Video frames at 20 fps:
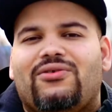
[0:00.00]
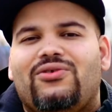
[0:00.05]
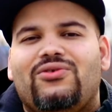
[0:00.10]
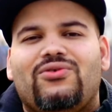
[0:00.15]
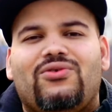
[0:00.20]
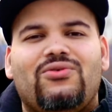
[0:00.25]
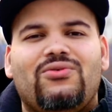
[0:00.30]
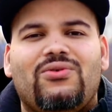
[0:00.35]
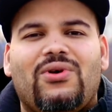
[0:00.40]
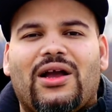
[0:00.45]

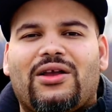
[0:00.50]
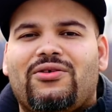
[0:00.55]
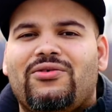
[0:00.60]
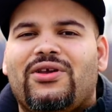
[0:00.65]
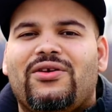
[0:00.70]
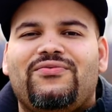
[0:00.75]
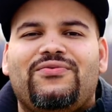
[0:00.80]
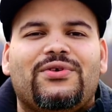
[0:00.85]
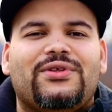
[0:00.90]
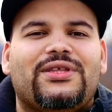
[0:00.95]
you cool i could
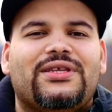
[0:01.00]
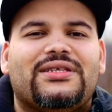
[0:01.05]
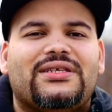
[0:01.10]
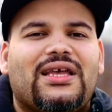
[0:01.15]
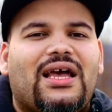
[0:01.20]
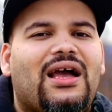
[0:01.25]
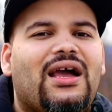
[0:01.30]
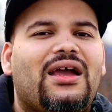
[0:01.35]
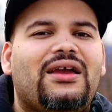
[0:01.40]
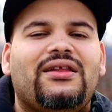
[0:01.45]
give you a
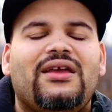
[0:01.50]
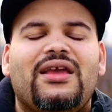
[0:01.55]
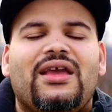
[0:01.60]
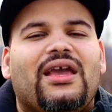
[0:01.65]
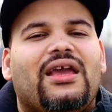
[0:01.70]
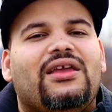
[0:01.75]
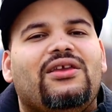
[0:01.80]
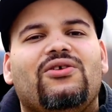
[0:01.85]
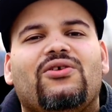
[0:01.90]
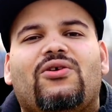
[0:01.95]
design
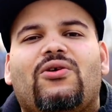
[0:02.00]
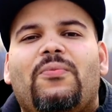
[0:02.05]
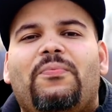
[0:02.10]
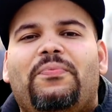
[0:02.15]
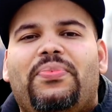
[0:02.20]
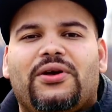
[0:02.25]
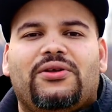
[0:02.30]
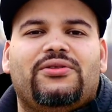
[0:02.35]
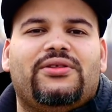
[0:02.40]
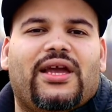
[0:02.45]
and you
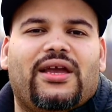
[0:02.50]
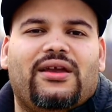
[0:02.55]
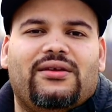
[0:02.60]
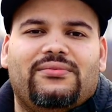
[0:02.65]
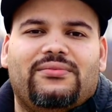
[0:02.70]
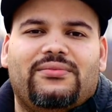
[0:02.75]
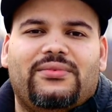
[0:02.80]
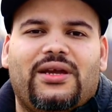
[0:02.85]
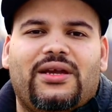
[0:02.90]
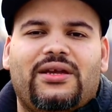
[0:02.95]
could build that
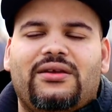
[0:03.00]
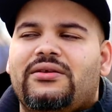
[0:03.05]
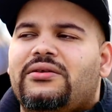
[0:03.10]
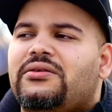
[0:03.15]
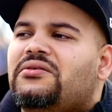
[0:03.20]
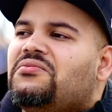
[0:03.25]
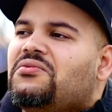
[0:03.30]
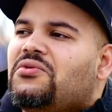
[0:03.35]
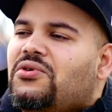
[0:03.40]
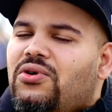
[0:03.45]
right
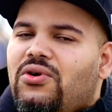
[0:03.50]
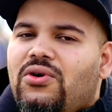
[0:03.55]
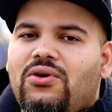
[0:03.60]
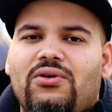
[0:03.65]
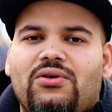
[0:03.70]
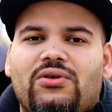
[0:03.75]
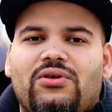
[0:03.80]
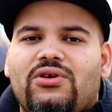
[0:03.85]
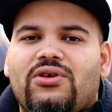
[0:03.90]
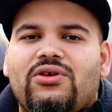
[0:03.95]

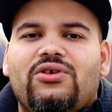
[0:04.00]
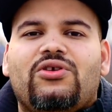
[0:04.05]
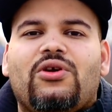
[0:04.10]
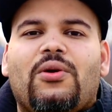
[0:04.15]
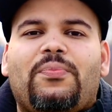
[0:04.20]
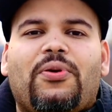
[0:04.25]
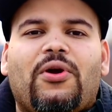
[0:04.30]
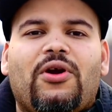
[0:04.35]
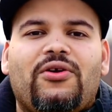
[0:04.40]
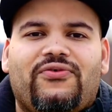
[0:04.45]
cool
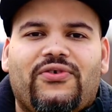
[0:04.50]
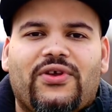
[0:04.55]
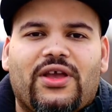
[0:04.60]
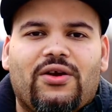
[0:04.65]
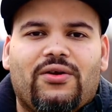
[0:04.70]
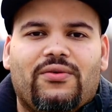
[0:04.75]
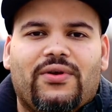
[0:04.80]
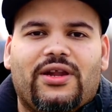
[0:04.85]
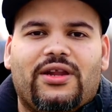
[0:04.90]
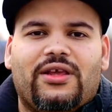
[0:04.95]
you're
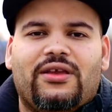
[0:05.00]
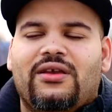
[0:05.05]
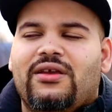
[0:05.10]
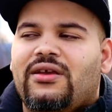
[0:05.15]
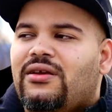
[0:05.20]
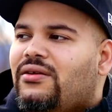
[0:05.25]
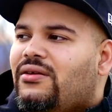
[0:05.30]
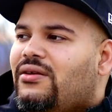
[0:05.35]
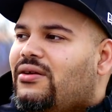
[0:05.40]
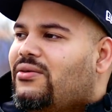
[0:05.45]
perfect already
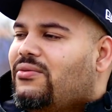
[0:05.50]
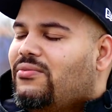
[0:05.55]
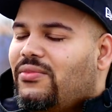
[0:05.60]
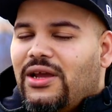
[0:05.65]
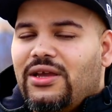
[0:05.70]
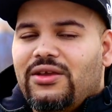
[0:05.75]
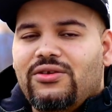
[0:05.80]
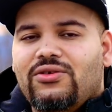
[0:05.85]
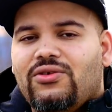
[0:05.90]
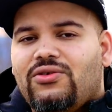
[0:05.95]

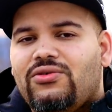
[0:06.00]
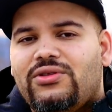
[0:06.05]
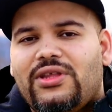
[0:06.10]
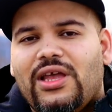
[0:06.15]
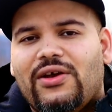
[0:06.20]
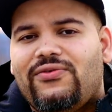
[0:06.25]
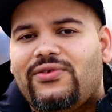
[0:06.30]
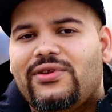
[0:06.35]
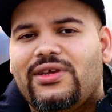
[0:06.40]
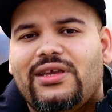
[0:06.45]
right you could
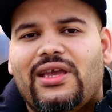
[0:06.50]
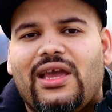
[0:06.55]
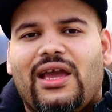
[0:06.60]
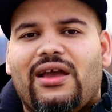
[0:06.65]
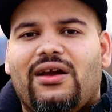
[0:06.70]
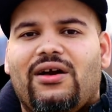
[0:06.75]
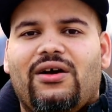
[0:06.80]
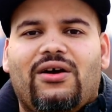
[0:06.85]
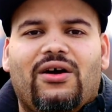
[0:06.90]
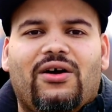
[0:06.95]
definitely
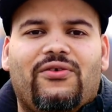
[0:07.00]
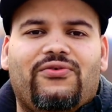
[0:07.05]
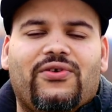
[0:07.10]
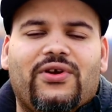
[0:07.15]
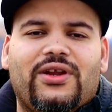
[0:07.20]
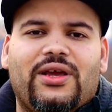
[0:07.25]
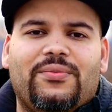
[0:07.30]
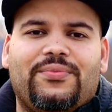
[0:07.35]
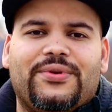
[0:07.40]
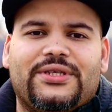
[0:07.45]
get a, a
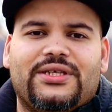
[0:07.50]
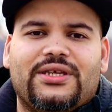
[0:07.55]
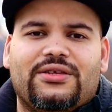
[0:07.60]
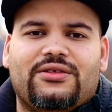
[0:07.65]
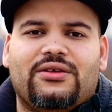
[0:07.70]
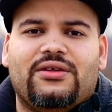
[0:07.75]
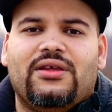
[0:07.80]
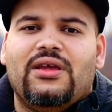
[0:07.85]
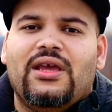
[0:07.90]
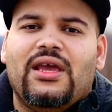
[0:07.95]
front end
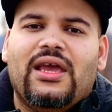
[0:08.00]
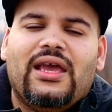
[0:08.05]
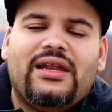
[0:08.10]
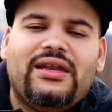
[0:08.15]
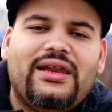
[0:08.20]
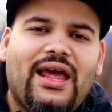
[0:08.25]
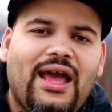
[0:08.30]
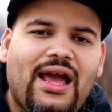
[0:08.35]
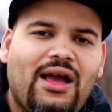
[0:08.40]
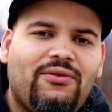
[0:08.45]
position
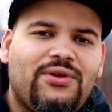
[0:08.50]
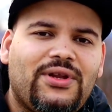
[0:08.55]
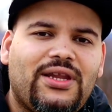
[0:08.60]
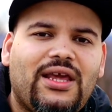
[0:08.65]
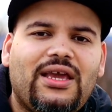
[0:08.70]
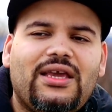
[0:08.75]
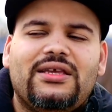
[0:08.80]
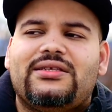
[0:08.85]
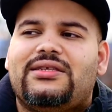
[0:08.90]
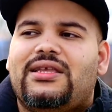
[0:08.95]

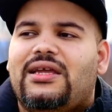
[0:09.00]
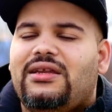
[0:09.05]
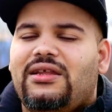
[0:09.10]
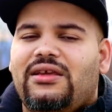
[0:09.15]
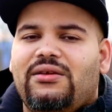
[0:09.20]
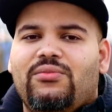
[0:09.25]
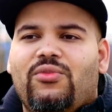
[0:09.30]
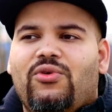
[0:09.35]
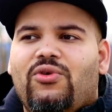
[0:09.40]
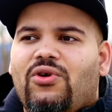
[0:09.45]
nowadays they
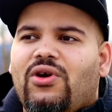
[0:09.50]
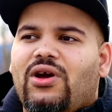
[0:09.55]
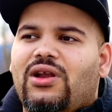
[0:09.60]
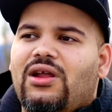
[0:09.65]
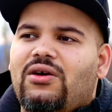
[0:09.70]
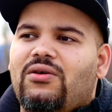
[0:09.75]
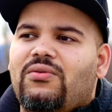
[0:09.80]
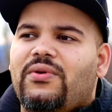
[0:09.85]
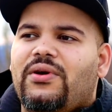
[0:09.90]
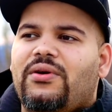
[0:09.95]
need more a
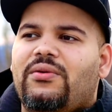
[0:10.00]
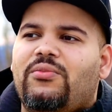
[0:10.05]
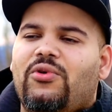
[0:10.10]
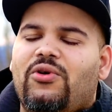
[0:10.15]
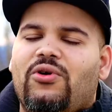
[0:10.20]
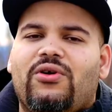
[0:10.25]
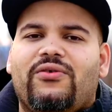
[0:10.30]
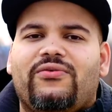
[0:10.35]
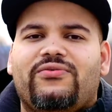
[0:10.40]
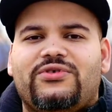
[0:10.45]
little bit
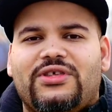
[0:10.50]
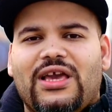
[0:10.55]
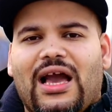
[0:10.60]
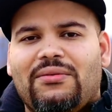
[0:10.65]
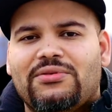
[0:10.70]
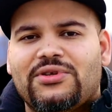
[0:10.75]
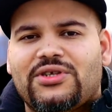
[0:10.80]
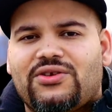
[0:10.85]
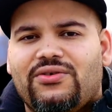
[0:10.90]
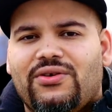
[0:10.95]
more of
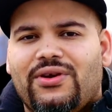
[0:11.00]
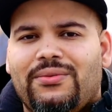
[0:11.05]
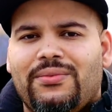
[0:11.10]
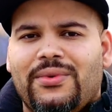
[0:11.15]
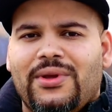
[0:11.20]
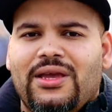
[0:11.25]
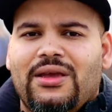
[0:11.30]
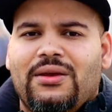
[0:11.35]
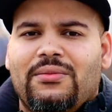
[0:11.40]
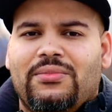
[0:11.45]
javascript
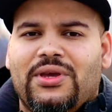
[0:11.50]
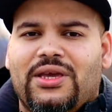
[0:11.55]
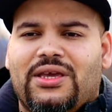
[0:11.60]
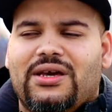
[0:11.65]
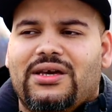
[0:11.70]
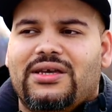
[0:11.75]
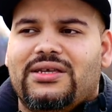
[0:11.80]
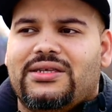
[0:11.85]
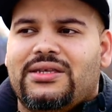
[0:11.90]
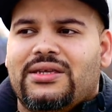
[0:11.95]

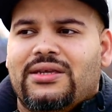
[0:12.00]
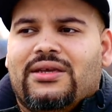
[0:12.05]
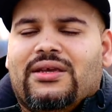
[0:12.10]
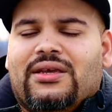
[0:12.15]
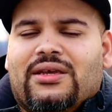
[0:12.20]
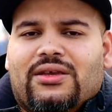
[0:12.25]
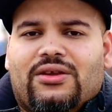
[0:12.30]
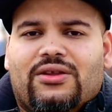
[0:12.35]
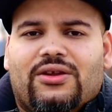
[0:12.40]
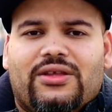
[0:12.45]
because
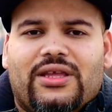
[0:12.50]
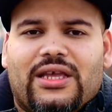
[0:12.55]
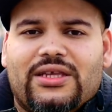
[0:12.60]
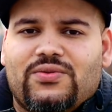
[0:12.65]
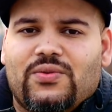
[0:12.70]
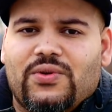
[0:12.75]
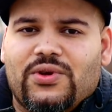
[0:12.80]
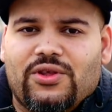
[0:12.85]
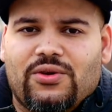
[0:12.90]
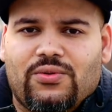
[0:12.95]
you know
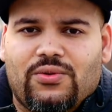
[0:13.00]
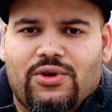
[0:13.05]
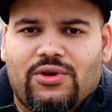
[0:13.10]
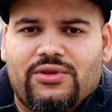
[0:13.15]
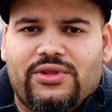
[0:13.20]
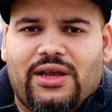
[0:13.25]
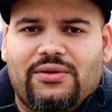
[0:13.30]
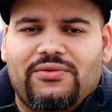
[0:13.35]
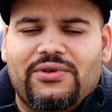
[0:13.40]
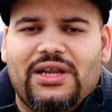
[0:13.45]
that's where the
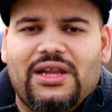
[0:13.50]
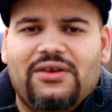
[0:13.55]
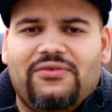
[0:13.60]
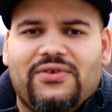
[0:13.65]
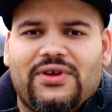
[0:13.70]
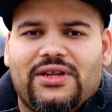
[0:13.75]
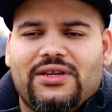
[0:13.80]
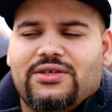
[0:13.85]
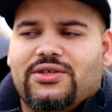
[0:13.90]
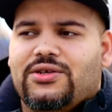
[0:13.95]
world that we live
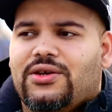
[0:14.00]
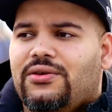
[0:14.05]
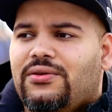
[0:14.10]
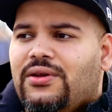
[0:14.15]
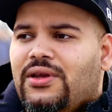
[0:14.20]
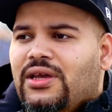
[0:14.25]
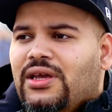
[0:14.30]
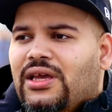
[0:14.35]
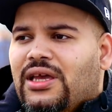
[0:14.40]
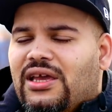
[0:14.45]
in so
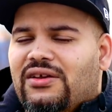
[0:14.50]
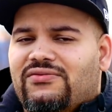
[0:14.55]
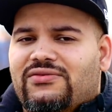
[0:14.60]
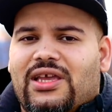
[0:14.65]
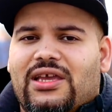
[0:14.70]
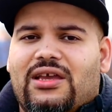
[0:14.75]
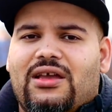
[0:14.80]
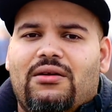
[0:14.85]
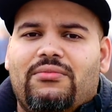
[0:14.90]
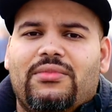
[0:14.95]
if
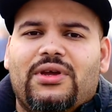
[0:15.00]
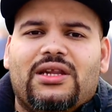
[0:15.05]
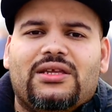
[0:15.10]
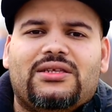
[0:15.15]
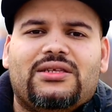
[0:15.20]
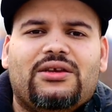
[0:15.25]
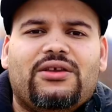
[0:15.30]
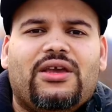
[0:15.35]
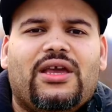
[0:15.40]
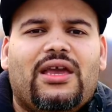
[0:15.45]
they come in and
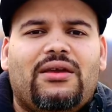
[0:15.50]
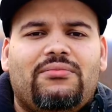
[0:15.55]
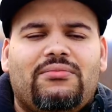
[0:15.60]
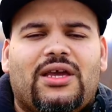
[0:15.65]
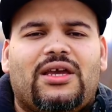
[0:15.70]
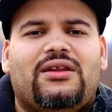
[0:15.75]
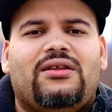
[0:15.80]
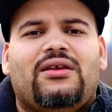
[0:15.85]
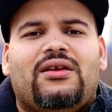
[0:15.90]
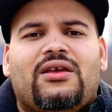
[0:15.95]
tell you hey
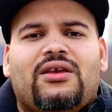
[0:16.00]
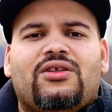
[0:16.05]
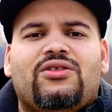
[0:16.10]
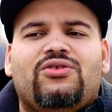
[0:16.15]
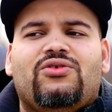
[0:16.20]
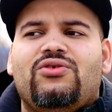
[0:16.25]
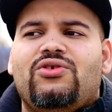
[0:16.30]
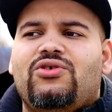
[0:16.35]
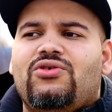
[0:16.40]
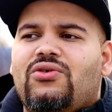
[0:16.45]
man
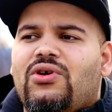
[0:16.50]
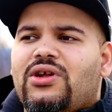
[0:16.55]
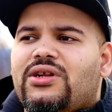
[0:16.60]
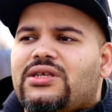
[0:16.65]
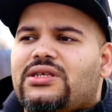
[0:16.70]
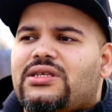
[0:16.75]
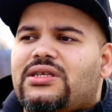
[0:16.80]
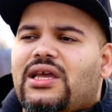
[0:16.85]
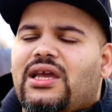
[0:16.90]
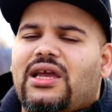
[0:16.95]
do you
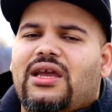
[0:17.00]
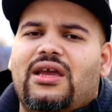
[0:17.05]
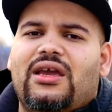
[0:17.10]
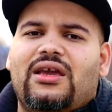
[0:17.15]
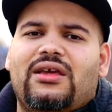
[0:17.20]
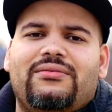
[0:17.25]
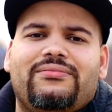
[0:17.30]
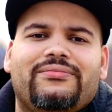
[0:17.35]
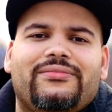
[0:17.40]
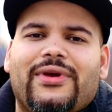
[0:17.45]

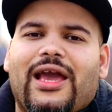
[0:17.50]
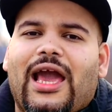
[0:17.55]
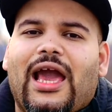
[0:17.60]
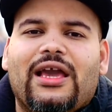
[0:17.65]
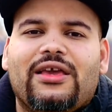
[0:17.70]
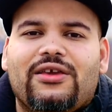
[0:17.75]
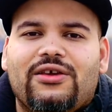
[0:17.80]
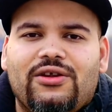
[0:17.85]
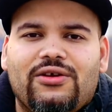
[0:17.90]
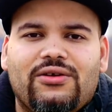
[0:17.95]
understand
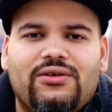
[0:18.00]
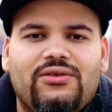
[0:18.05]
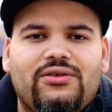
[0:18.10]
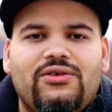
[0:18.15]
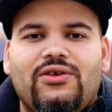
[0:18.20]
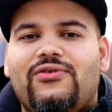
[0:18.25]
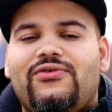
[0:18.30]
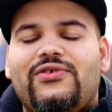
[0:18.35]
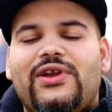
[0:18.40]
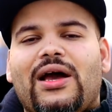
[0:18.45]
Angular?
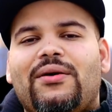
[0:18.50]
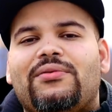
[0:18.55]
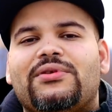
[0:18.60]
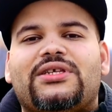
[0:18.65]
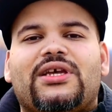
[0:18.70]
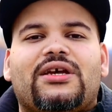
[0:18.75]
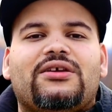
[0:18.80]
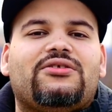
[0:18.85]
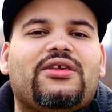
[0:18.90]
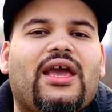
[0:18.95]
You've never
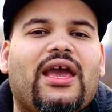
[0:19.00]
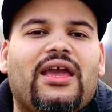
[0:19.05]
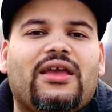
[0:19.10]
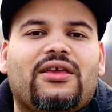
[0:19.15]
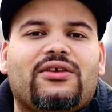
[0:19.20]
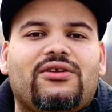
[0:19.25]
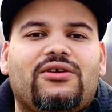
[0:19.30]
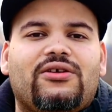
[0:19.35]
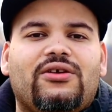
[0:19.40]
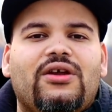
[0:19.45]
touched
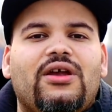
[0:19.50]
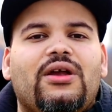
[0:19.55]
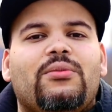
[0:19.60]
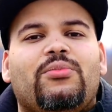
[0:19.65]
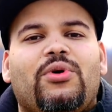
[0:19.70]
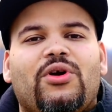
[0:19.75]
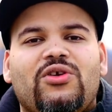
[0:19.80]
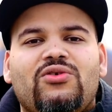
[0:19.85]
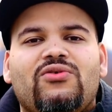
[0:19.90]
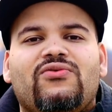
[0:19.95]
Angular,
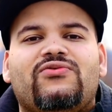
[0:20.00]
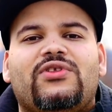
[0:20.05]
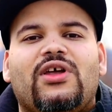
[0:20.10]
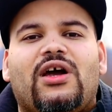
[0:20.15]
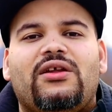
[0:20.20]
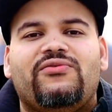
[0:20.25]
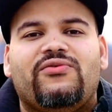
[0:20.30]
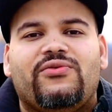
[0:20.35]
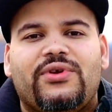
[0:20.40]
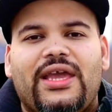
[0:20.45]
but you've
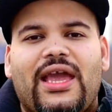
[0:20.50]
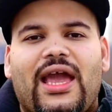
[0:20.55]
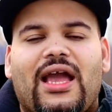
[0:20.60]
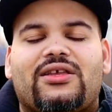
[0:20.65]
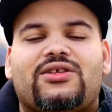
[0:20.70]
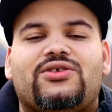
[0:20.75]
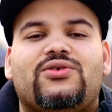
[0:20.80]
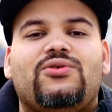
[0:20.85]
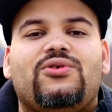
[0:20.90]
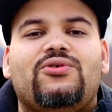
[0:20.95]
done
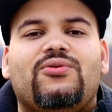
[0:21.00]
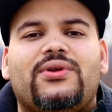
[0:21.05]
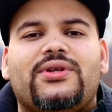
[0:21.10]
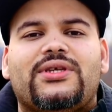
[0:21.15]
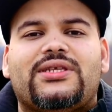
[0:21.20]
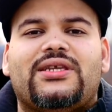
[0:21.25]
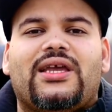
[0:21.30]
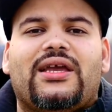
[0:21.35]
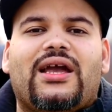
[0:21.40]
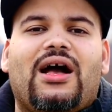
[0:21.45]
React, so you
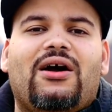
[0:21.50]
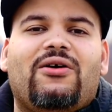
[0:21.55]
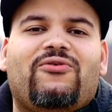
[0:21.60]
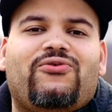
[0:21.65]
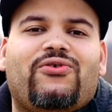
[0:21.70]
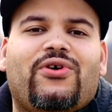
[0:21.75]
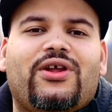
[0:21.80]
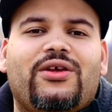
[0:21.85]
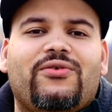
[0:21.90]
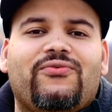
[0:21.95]
understand how
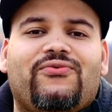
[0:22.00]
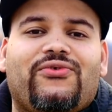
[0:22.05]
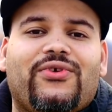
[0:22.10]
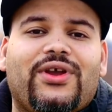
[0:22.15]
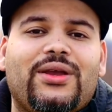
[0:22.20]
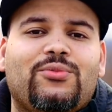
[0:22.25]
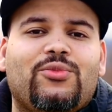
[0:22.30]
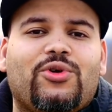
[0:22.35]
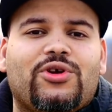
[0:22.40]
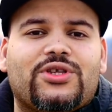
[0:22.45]
front end
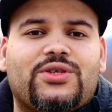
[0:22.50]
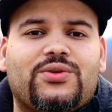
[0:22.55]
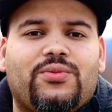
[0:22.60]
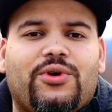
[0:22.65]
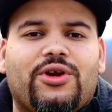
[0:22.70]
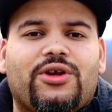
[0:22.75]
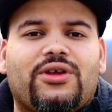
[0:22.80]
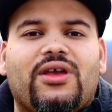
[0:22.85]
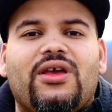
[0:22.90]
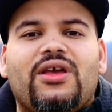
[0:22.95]
frameworks
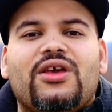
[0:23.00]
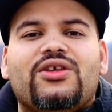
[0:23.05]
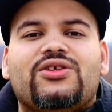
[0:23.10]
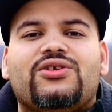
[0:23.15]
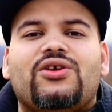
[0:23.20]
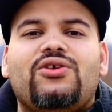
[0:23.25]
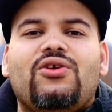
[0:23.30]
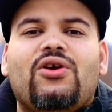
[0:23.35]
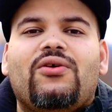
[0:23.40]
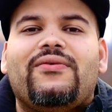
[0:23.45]
work.
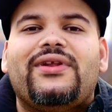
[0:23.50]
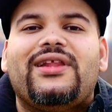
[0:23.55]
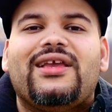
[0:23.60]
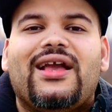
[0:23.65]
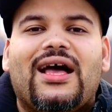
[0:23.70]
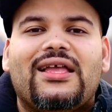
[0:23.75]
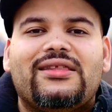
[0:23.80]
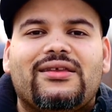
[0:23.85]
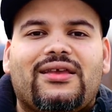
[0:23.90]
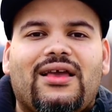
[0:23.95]
So you already
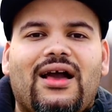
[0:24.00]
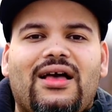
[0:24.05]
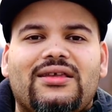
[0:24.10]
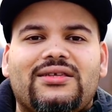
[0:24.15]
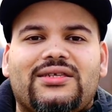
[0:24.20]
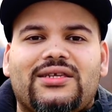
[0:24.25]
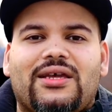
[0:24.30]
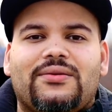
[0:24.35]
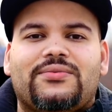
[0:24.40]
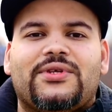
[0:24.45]
got the
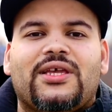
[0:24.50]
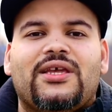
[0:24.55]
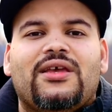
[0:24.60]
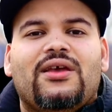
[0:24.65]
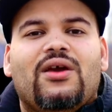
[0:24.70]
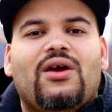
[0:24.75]
concepts.